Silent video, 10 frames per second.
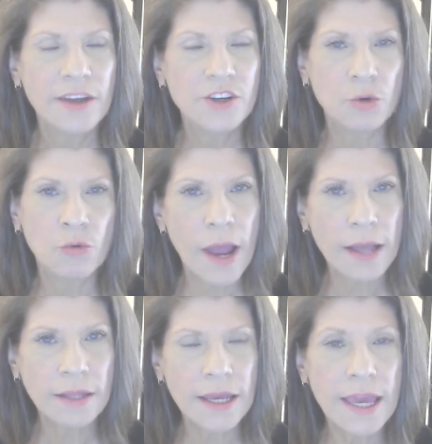
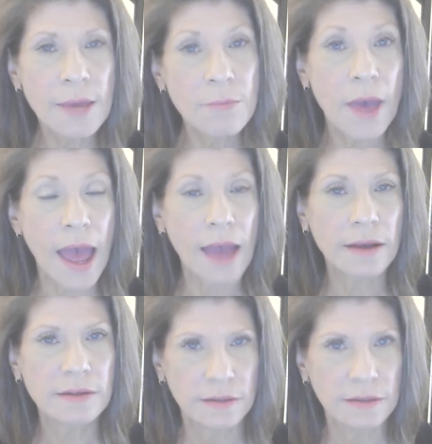directly
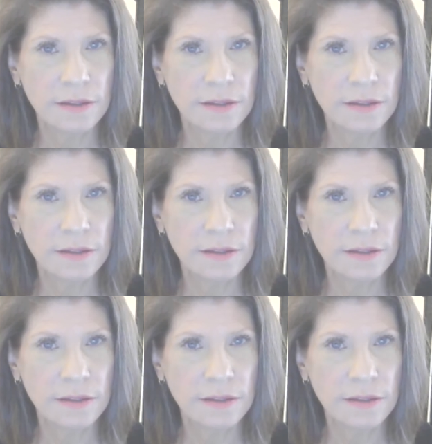impact